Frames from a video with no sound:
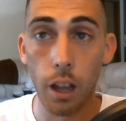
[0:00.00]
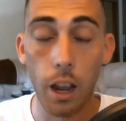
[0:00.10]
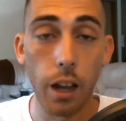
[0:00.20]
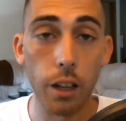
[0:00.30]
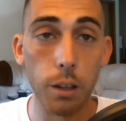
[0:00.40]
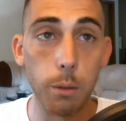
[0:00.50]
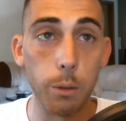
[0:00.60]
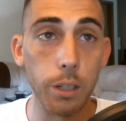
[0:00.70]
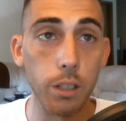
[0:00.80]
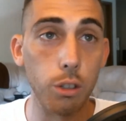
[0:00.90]
And let me
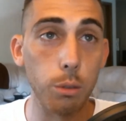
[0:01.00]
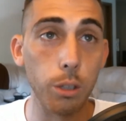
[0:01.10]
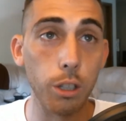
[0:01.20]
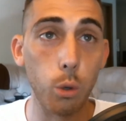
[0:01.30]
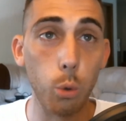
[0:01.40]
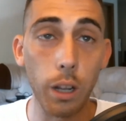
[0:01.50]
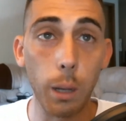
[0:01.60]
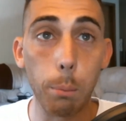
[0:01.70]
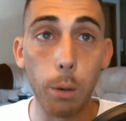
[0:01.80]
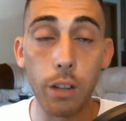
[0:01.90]
read it to you really
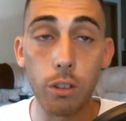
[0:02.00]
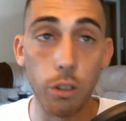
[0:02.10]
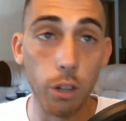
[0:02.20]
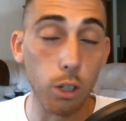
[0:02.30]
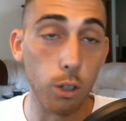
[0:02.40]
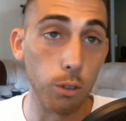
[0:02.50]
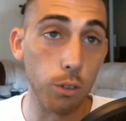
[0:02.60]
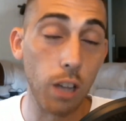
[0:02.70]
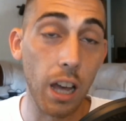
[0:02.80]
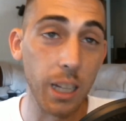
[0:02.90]
quick. Brass knuckles.
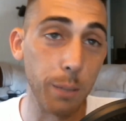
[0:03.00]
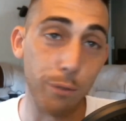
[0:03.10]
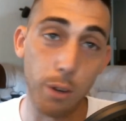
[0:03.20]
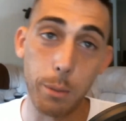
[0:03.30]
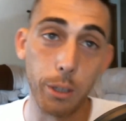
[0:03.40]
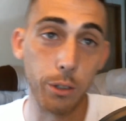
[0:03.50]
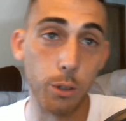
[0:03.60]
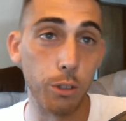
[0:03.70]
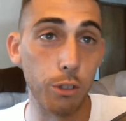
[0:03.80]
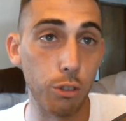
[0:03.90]
I am from
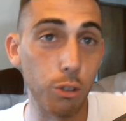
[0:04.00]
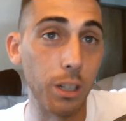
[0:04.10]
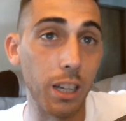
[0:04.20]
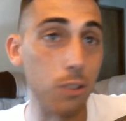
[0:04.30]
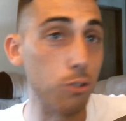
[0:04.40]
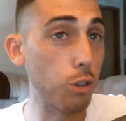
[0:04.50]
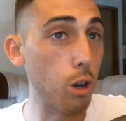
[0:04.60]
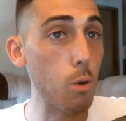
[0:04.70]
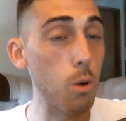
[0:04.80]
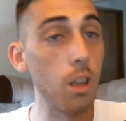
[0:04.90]
Illinois, just so you guys
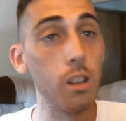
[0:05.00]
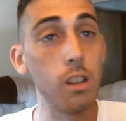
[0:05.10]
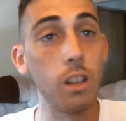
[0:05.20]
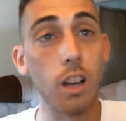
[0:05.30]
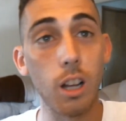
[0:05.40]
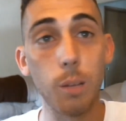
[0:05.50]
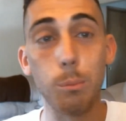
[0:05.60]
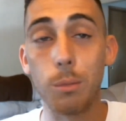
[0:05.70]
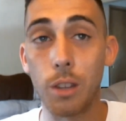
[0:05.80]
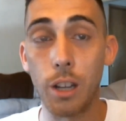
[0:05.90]
know.
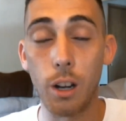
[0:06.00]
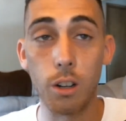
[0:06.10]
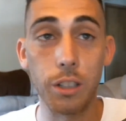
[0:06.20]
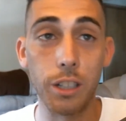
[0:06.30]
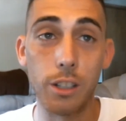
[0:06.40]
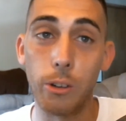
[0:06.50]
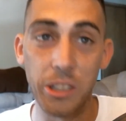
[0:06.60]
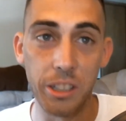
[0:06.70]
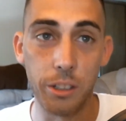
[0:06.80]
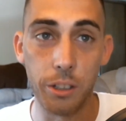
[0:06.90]
They are illegal in
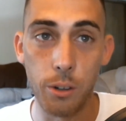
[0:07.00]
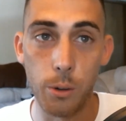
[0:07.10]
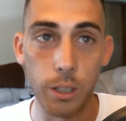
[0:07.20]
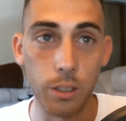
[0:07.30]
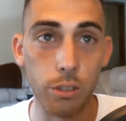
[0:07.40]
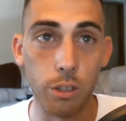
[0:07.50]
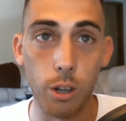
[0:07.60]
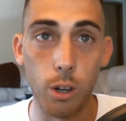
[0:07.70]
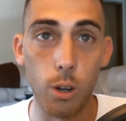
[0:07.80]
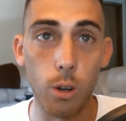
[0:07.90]
Illinois.
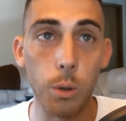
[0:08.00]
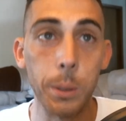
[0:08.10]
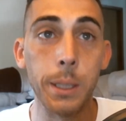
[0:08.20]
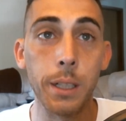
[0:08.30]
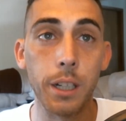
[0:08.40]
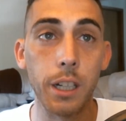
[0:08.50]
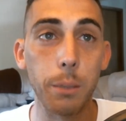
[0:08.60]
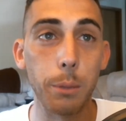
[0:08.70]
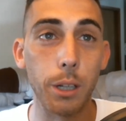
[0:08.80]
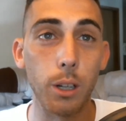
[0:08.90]
So here
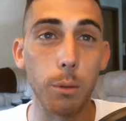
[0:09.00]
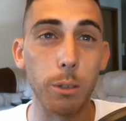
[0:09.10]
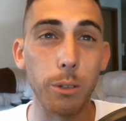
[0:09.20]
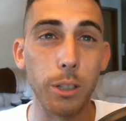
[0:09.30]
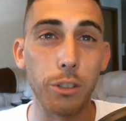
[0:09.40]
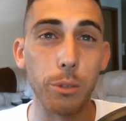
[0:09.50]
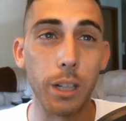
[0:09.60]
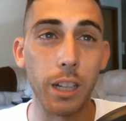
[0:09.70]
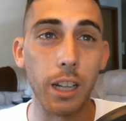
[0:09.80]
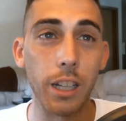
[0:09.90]
we go. Let me read you what
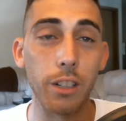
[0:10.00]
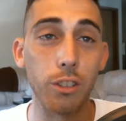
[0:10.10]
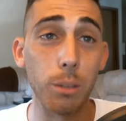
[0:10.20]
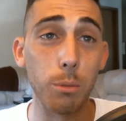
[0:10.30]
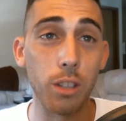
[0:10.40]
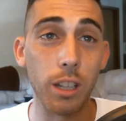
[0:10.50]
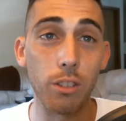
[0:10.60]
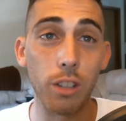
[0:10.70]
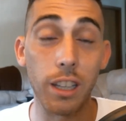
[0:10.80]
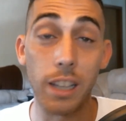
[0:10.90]
I got here. Some states
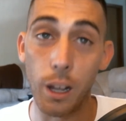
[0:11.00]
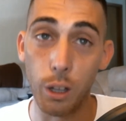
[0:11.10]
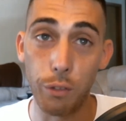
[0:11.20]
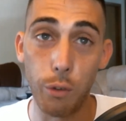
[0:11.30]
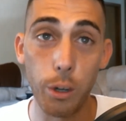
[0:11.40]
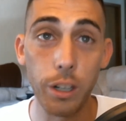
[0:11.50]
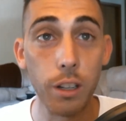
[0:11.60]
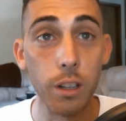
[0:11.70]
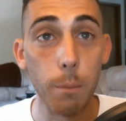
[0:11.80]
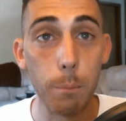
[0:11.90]
like California,
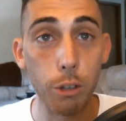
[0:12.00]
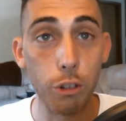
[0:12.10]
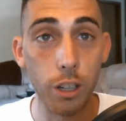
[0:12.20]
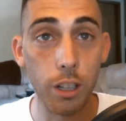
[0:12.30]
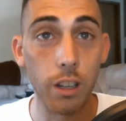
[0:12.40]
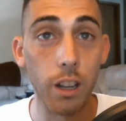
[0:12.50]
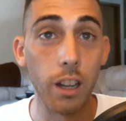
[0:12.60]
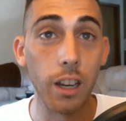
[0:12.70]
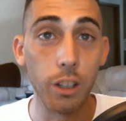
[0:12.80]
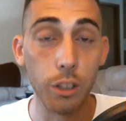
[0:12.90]
Michigan,
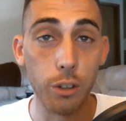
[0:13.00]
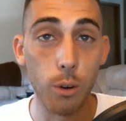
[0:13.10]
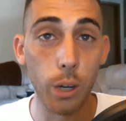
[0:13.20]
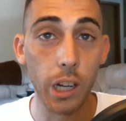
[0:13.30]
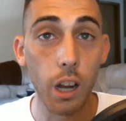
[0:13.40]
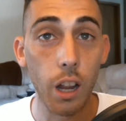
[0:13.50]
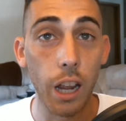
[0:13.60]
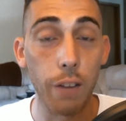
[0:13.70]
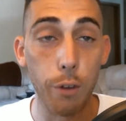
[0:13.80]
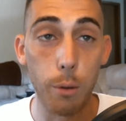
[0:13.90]
Illinois,
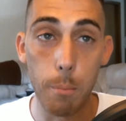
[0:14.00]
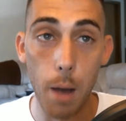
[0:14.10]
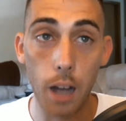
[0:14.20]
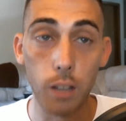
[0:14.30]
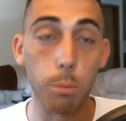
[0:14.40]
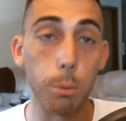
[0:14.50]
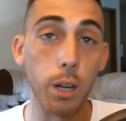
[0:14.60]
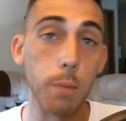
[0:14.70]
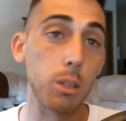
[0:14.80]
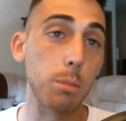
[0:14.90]
and Vermont
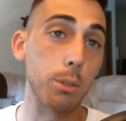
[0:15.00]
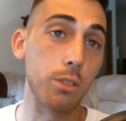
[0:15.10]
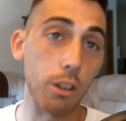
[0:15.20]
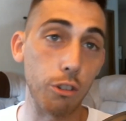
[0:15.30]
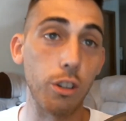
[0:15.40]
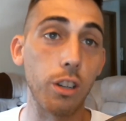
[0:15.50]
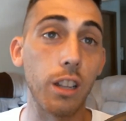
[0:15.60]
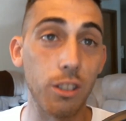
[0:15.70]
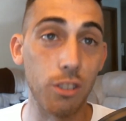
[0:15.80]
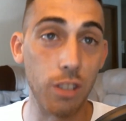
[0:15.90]
prohibit the possession
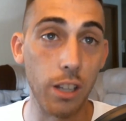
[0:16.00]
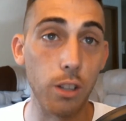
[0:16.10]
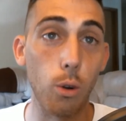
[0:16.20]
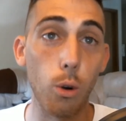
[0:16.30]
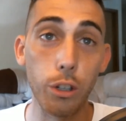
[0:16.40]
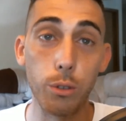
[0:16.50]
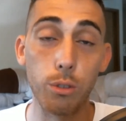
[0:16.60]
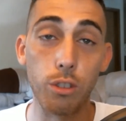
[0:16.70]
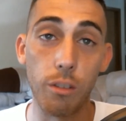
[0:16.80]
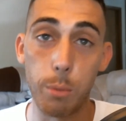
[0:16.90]
and sale or use
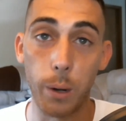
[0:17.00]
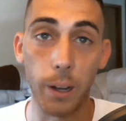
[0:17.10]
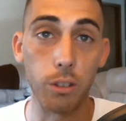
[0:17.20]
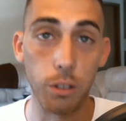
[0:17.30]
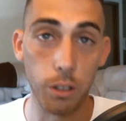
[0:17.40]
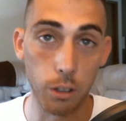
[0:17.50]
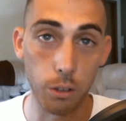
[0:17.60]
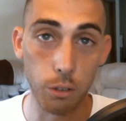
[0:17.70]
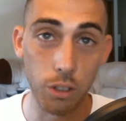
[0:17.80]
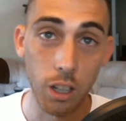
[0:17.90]
of brass
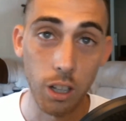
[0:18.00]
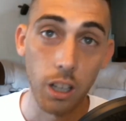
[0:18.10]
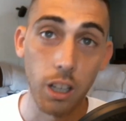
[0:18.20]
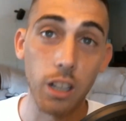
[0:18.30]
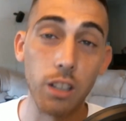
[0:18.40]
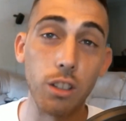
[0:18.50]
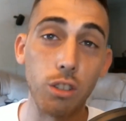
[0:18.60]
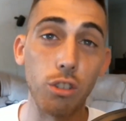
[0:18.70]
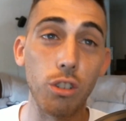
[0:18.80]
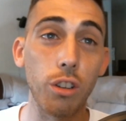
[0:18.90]
knuckles, in
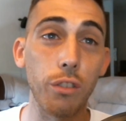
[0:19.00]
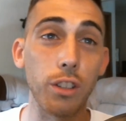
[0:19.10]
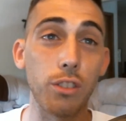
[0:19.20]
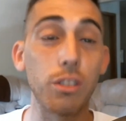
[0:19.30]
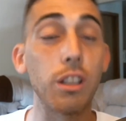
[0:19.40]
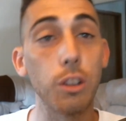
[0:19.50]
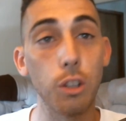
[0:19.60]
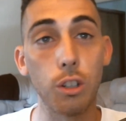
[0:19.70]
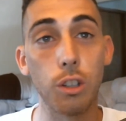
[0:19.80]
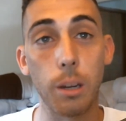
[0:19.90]
addition to devices that
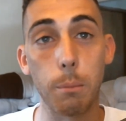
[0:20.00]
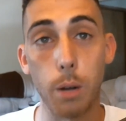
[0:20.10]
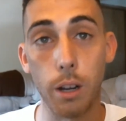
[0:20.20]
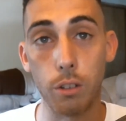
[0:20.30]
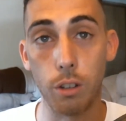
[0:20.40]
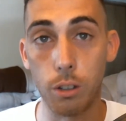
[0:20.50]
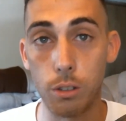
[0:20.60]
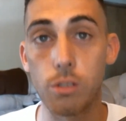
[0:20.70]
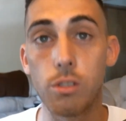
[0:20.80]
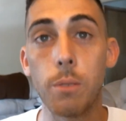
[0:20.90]
look like brass
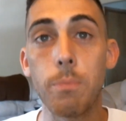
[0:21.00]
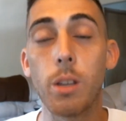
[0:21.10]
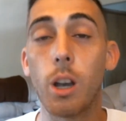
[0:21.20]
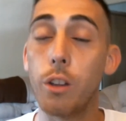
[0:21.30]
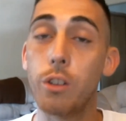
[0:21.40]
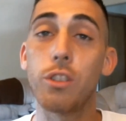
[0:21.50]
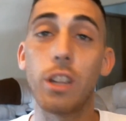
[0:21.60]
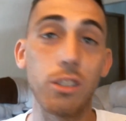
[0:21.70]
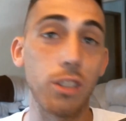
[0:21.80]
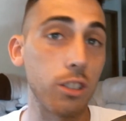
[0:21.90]
knuckles. Other
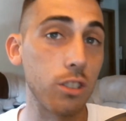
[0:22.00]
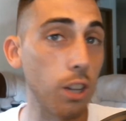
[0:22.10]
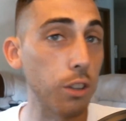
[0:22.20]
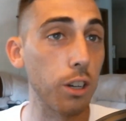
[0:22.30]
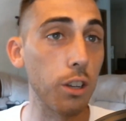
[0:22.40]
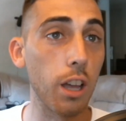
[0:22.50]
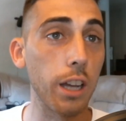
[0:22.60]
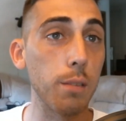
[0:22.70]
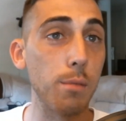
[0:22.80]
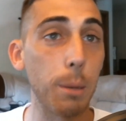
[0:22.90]
states like South
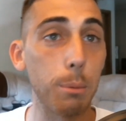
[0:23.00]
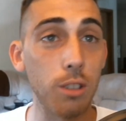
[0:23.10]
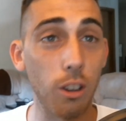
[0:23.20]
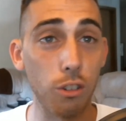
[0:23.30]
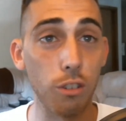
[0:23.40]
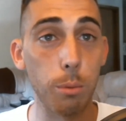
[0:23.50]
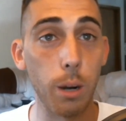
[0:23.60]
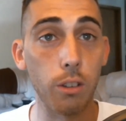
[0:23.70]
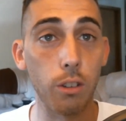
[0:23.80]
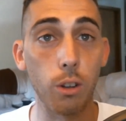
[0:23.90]
Carolina make possession of
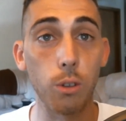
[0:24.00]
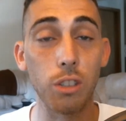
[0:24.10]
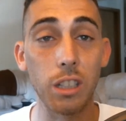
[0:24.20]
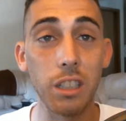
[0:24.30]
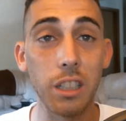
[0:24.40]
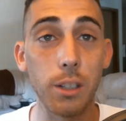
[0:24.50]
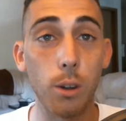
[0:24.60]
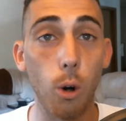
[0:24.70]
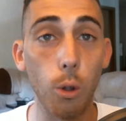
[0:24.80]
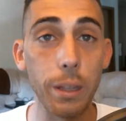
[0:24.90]
brass knuckles illegal
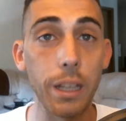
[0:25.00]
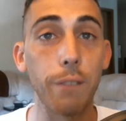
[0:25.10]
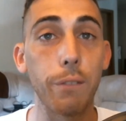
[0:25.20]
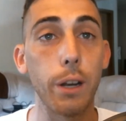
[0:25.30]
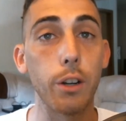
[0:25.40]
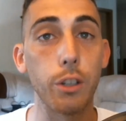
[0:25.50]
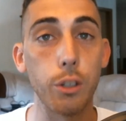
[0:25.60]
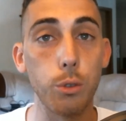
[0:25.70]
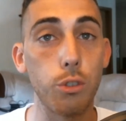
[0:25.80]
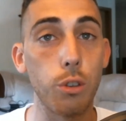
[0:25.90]
only if they are
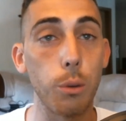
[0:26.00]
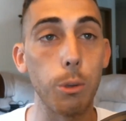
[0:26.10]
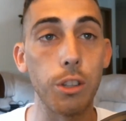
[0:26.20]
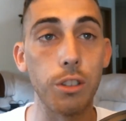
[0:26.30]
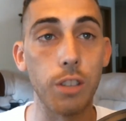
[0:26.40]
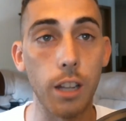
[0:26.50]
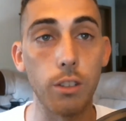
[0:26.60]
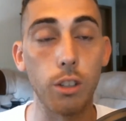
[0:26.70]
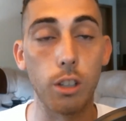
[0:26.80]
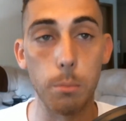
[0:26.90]
used with intent
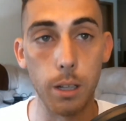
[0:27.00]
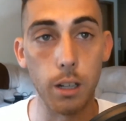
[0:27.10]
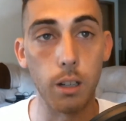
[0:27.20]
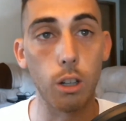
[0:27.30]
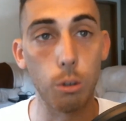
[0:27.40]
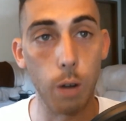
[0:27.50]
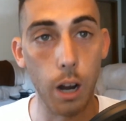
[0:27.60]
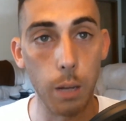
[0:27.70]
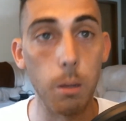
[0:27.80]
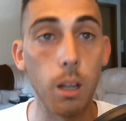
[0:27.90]
to commit a
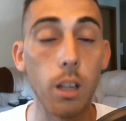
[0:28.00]
crime.